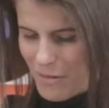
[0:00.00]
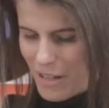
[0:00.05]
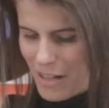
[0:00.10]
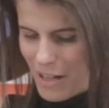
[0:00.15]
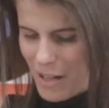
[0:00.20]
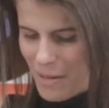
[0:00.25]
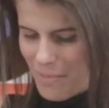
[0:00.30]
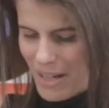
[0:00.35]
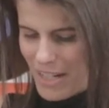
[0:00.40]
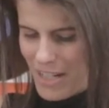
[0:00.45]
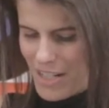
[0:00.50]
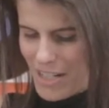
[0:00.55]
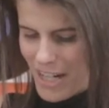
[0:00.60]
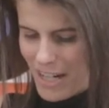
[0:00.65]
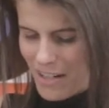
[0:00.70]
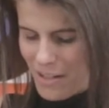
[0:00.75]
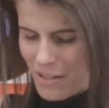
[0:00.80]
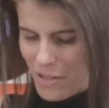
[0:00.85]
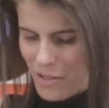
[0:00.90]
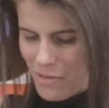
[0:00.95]
Well, on my
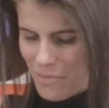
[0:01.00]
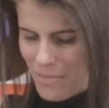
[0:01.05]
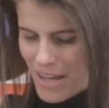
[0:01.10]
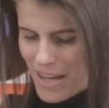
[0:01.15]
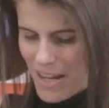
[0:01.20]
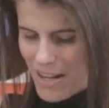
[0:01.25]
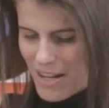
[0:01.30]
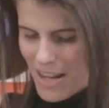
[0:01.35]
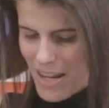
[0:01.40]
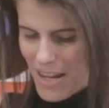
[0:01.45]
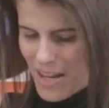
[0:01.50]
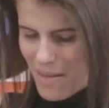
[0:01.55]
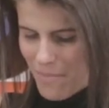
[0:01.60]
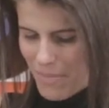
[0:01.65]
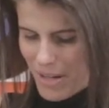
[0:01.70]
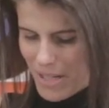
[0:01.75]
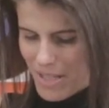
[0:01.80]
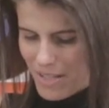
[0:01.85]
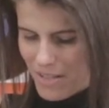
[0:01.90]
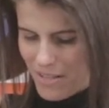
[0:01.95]
channel, you made a
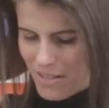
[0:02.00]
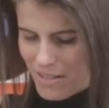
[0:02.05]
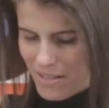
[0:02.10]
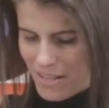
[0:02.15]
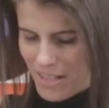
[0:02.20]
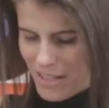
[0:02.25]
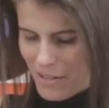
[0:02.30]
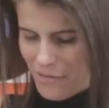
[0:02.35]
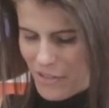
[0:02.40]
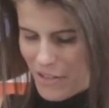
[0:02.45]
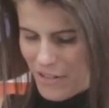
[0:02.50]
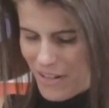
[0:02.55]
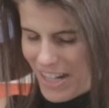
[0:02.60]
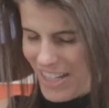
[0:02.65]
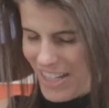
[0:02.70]
bicycle, and if you're